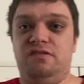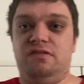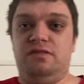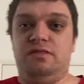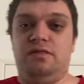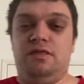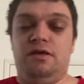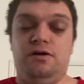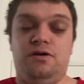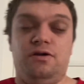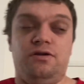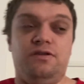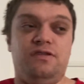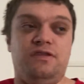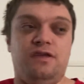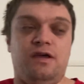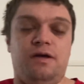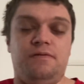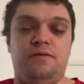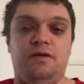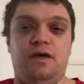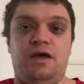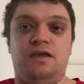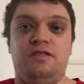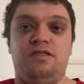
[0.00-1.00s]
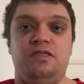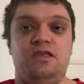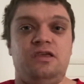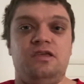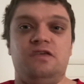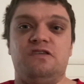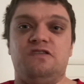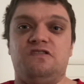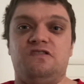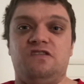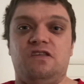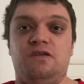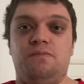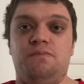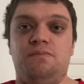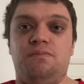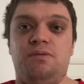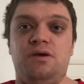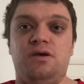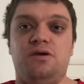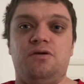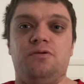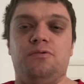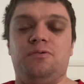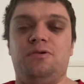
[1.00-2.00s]
Their depth, I think, is a
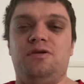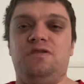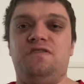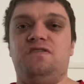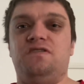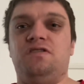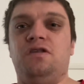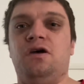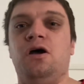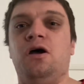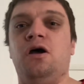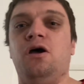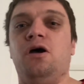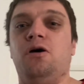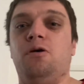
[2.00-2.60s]
big reason